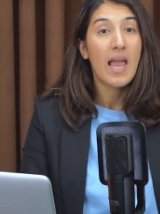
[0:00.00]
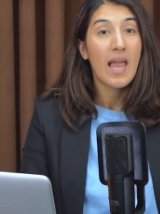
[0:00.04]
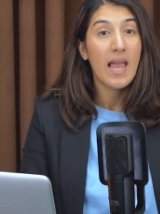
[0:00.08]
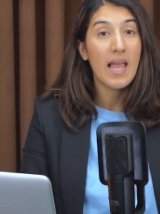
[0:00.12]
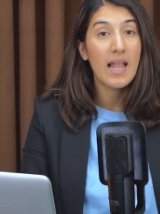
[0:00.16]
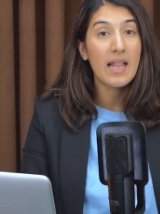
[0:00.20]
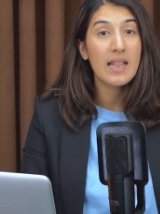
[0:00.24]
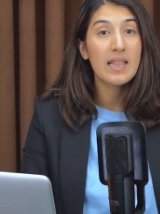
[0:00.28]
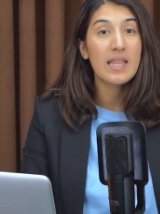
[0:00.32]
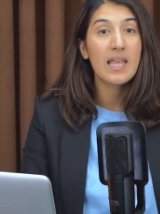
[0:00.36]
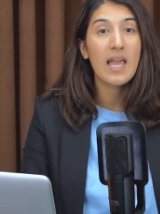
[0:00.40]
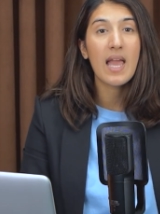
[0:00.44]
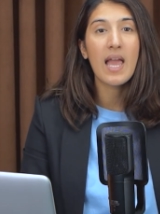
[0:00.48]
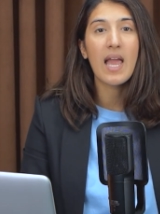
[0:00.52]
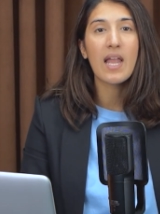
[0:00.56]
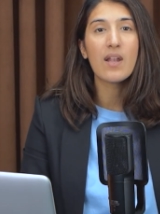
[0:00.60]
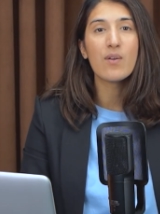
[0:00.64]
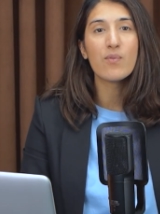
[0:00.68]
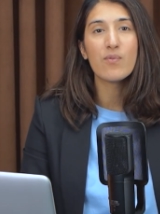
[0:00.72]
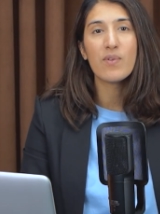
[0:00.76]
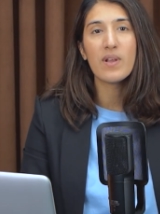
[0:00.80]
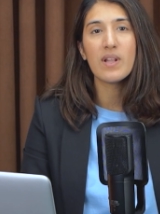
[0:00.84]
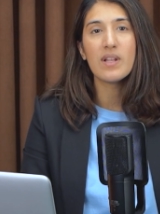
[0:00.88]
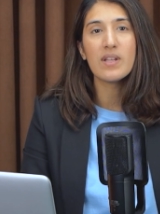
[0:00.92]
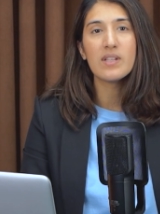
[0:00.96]
health
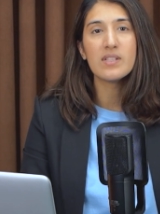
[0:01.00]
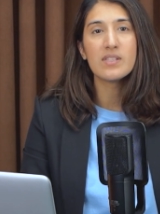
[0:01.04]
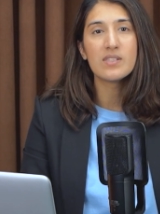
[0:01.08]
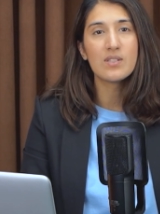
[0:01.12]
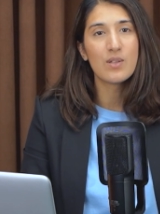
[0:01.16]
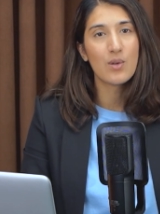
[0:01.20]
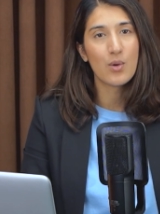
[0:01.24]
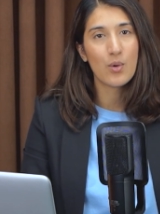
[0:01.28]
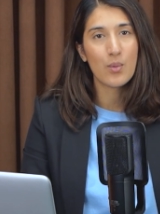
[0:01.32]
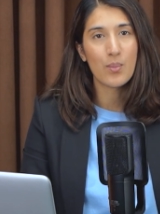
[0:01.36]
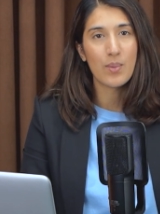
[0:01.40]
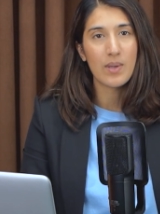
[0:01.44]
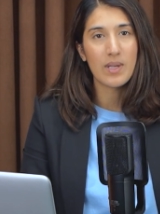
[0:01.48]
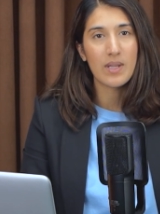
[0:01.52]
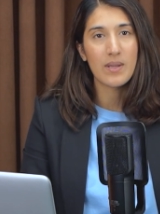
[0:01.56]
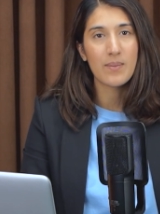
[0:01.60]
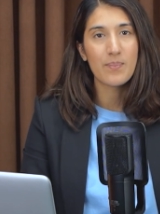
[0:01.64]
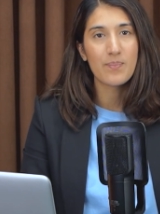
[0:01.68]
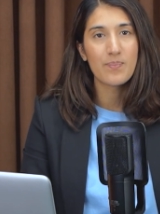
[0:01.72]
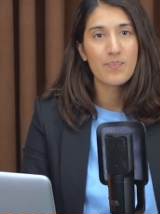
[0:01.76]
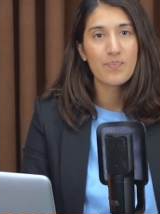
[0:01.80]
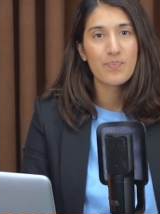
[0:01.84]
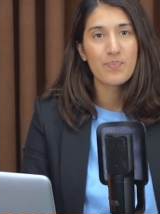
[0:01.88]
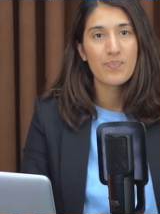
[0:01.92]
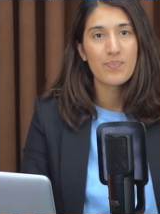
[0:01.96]
and wellness globally.
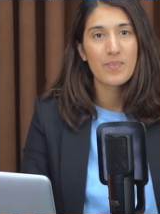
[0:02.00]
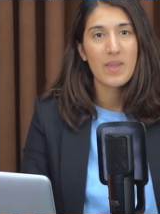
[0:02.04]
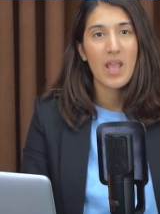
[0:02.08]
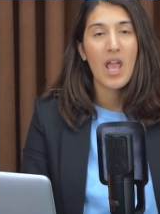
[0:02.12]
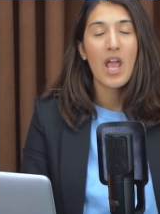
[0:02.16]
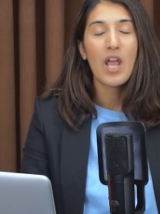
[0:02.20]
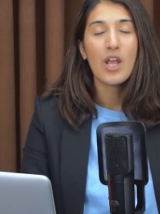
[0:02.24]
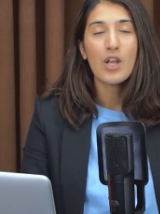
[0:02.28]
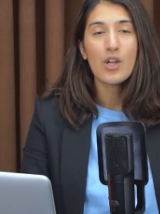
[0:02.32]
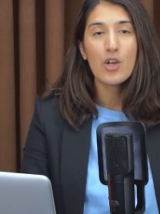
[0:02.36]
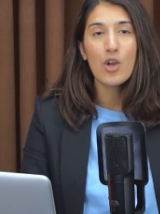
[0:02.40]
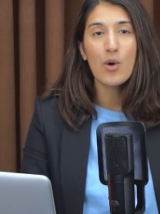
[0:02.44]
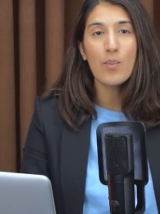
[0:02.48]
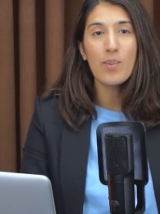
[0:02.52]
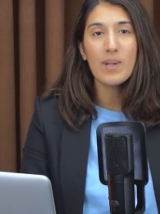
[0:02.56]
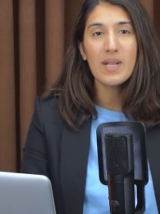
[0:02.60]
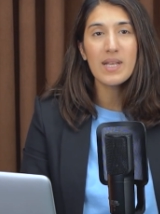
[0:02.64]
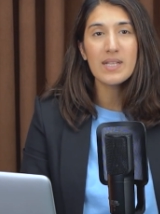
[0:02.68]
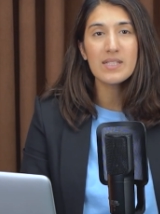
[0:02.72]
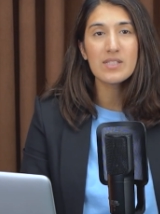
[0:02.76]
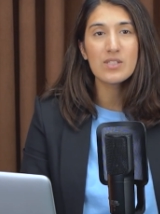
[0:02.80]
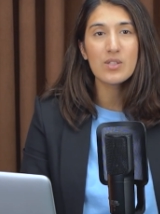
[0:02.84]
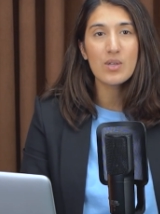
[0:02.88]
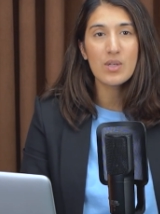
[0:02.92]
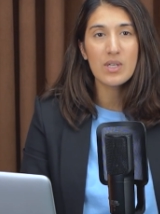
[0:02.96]

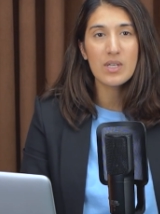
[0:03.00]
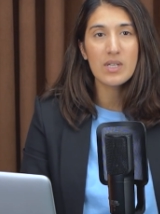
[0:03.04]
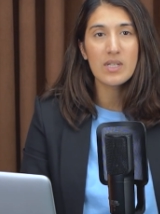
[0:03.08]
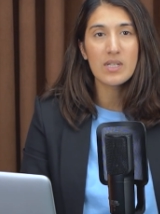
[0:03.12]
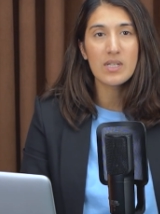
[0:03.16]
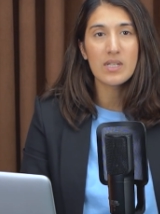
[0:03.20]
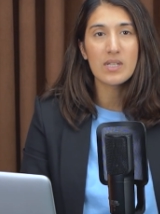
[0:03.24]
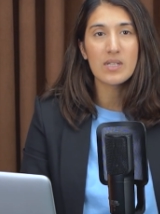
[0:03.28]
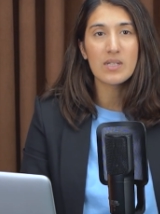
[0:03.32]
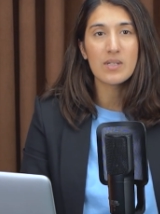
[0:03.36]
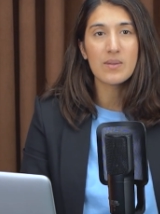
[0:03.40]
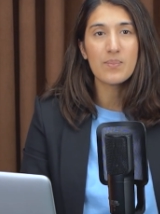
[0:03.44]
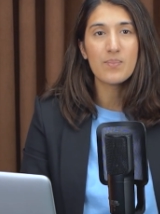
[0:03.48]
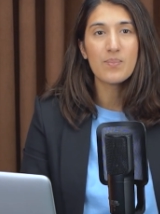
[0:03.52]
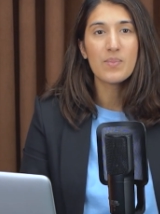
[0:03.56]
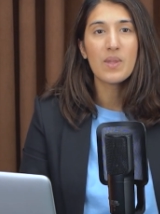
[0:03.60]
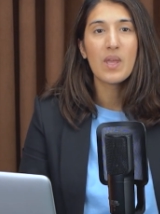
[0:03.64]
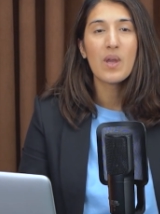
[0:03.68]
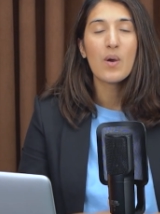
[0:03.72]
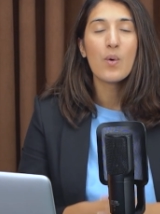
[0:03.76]
Globalize your career.